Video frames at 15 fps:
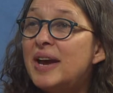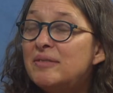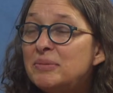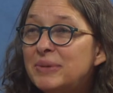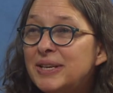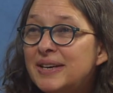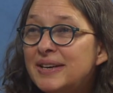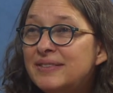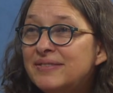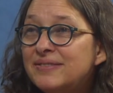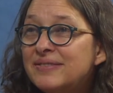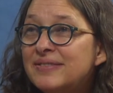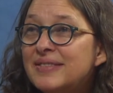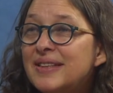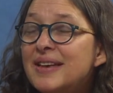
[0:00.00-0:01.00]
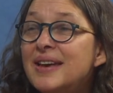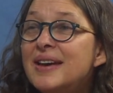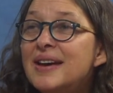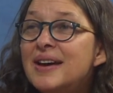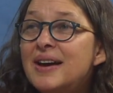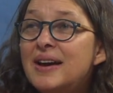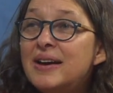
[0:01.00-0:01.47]
having me, Dave. Sure.
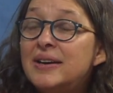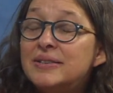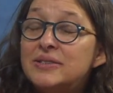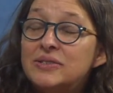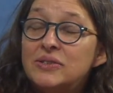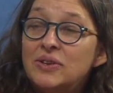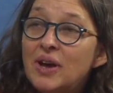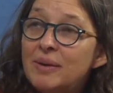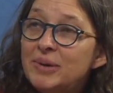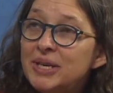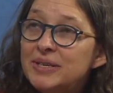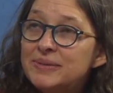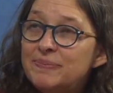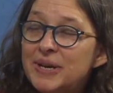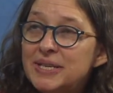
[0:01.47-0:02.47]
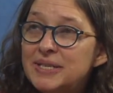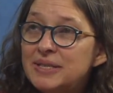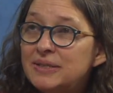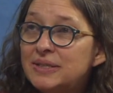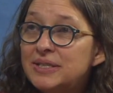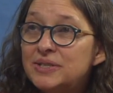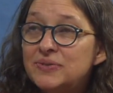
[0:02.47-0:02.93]
A tsunami is
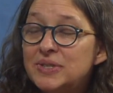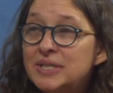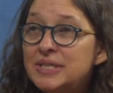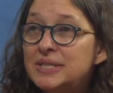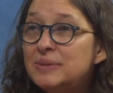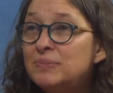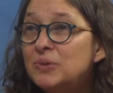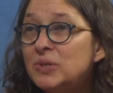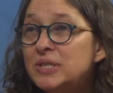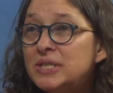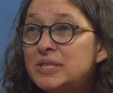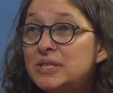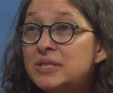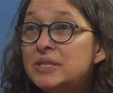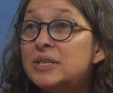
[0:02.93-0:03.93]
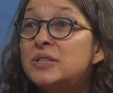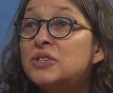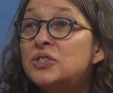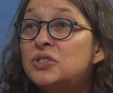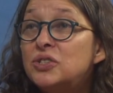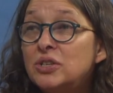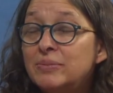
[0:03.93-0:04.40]
basically, it's really simple, it's just a
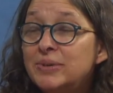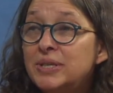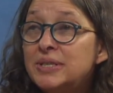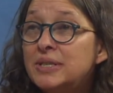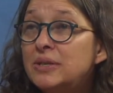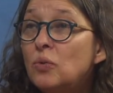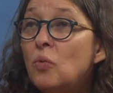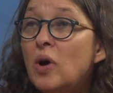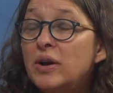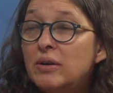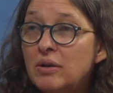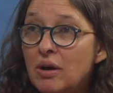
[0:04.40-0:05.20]
disturbance in the water